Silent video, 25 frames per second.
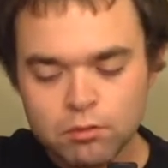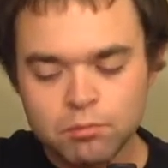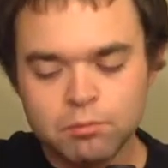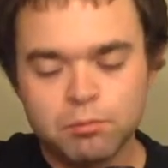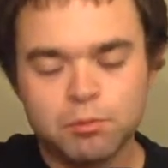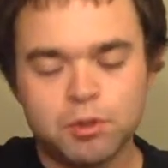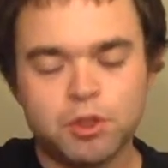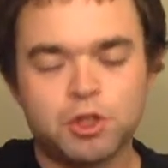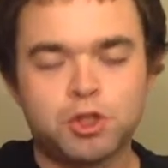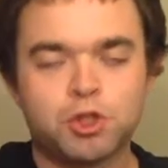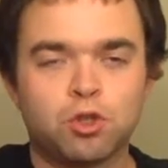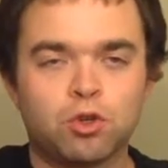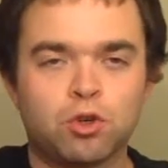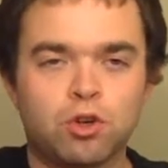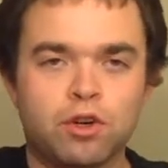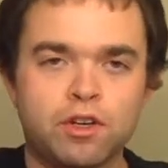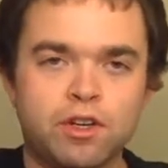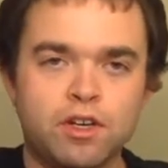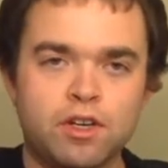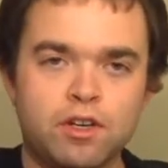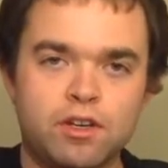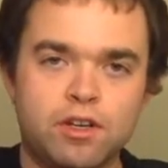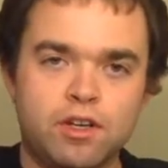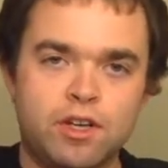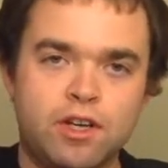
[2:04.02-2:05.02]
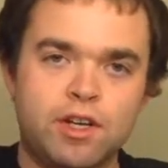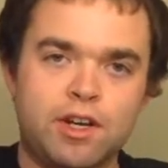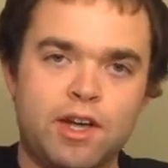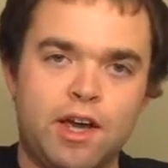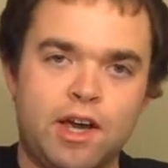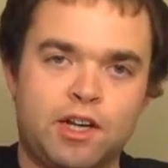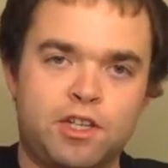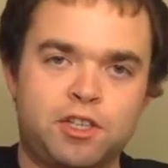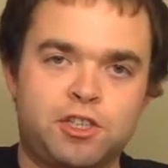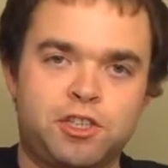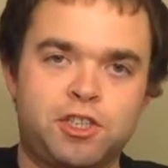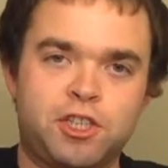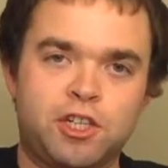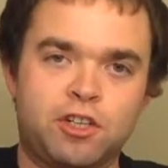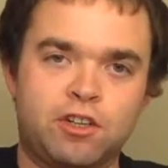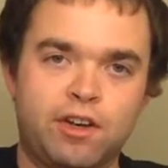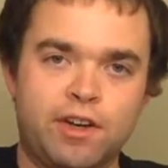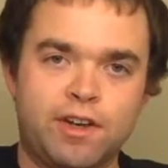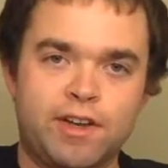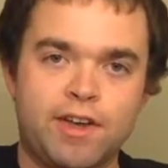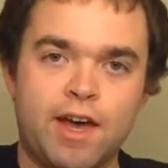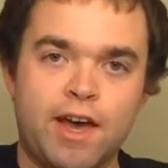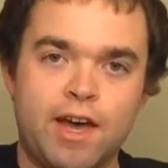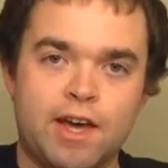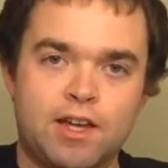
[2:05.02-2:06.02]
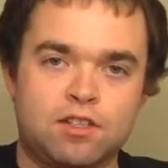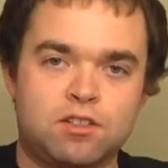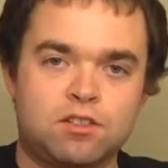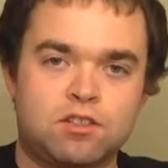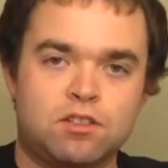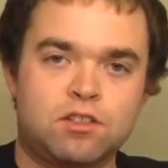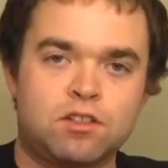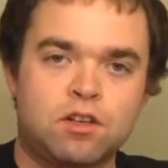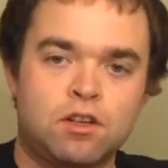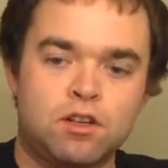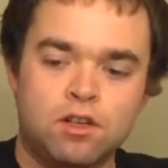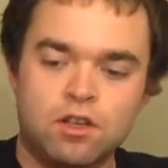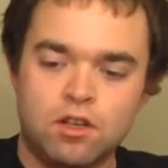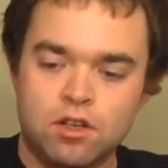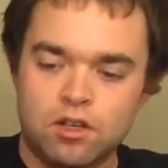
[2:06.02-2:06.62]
maturing it in ex-sherry casks.